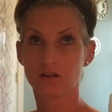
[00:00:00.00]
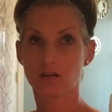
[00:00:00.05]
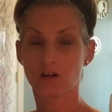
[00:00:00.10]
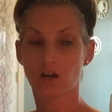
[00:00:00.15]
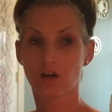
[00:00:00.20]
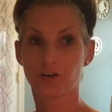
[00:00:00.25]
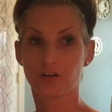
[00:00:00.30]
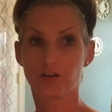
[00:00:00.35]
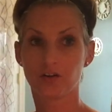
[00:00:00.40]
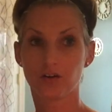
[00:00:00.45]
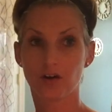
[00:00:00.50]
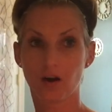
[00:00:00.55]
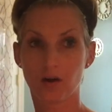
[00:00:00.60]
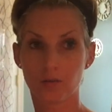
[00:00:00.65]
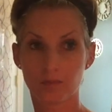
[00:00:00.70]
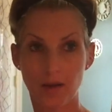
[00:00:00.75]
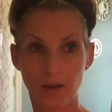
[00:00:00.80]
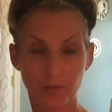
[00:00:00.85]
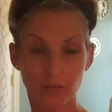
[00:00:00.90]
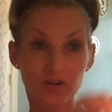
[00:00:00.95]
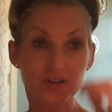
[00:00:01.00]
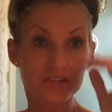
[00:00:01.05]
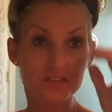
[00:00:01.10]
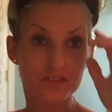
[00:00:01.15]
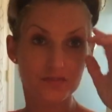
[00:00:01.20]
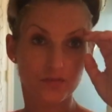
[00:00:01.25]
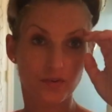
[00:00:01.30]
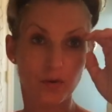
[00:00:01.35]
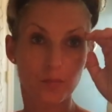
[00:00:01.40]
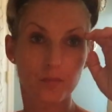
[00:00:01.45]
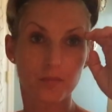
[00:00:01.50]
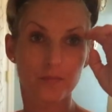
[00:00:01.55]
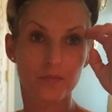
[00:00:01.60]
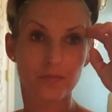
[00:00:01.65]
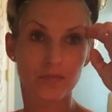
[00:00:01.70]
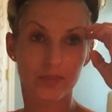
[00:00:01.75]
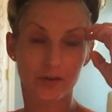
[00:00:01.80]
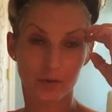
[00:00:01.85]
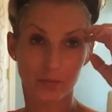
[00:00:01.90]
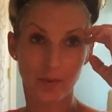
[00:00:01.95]
are memories from
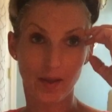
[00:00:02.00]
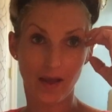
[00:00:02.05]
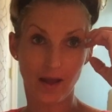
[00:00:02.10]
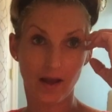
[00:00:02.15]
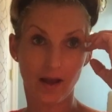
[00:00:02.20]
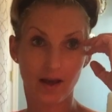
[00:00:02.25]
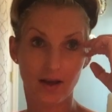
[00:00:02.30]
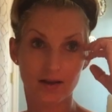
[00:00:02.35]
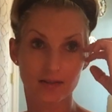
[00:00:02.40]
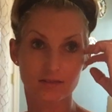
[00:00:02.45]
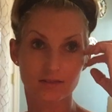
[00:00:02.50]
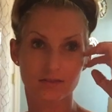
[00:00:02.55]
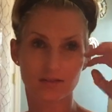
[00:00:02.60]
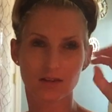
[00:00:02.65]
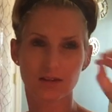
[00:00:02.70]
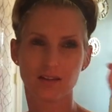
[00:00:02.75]
their past.